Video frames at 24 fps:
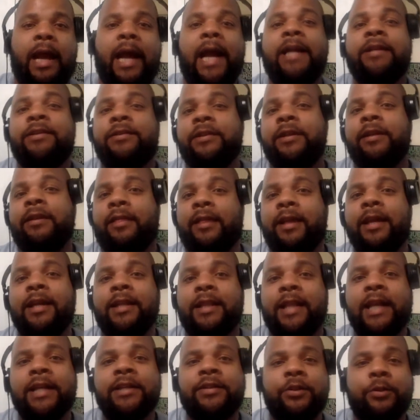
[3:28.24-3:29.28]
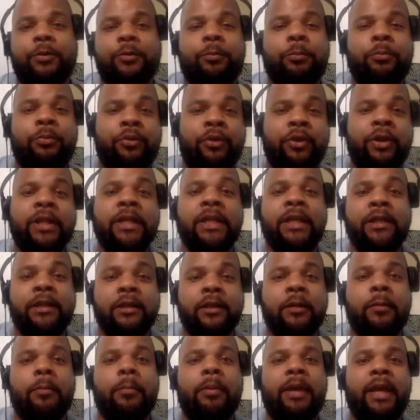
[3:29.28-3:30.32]
I actually think that's a pretty
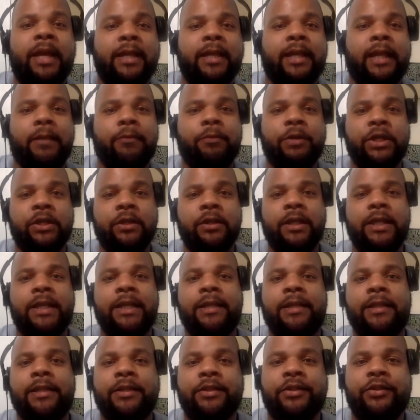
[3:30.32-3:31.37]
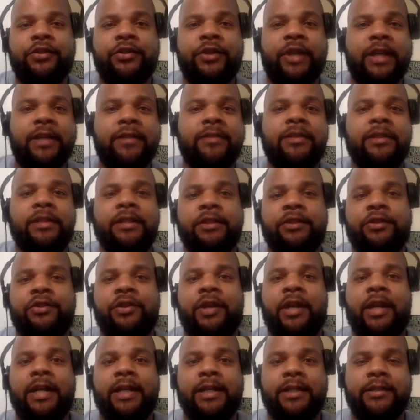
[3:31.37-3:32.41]
good bet. Like when you look at the Jets and the
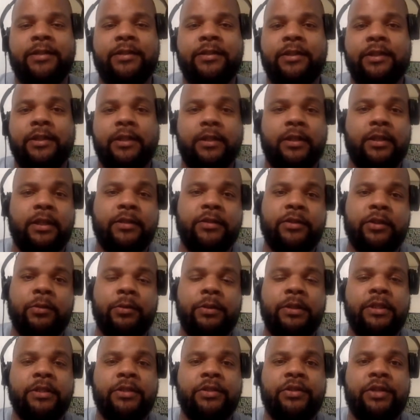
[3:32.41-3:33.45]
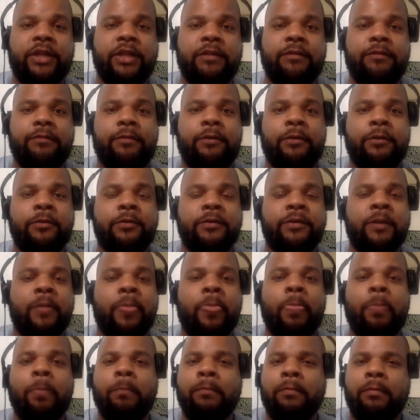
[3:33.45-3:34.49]
Giants, let's go with the Jets first.
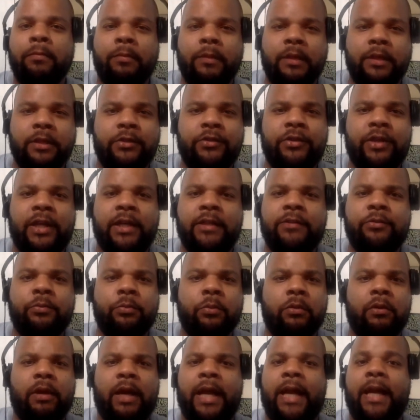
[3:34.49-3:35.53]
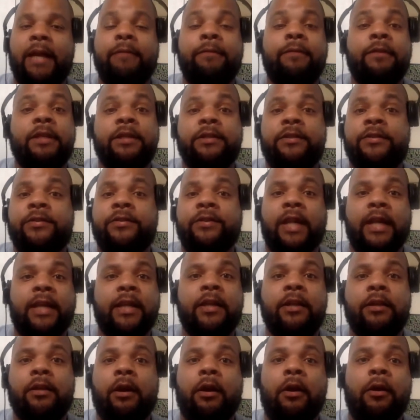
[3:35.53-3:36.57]
The Jets will have the
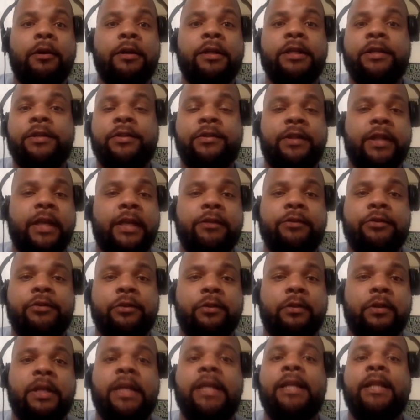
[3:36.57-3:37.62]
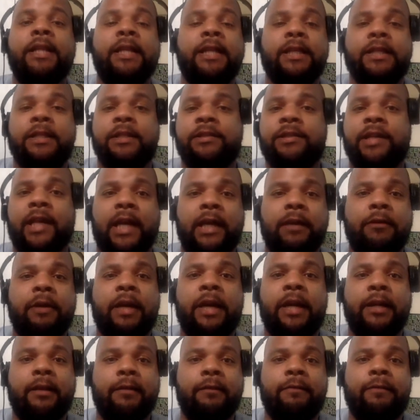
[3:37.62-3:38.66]
second hardest schedule in the entire
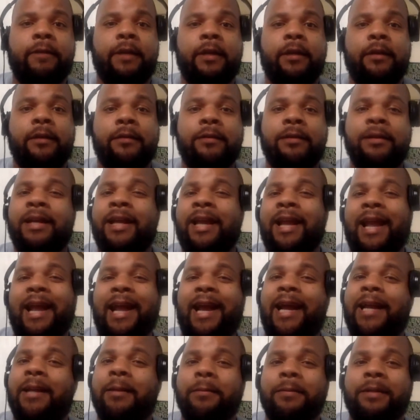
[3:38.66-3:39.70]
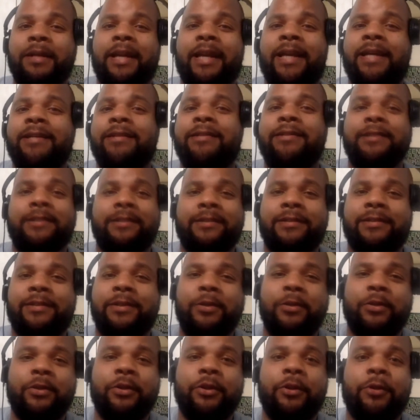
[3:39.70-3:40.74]
NFL. Adam Gase is
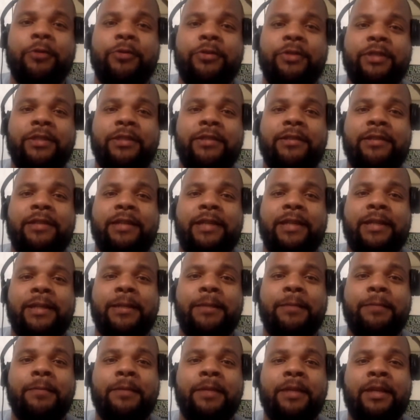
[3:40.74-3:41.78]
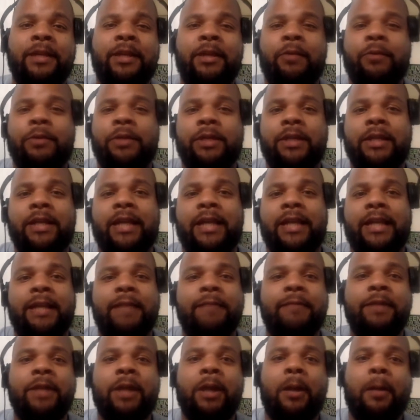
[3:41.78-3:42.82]
still the coach of this team. When you look at
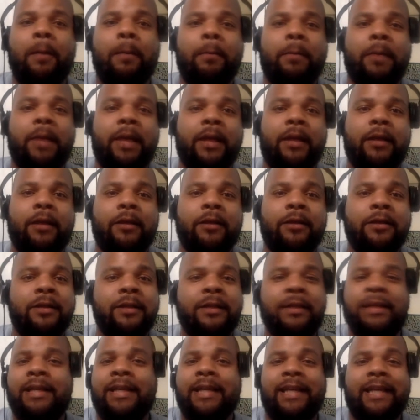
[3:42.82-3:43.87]
Le'Veon Bell,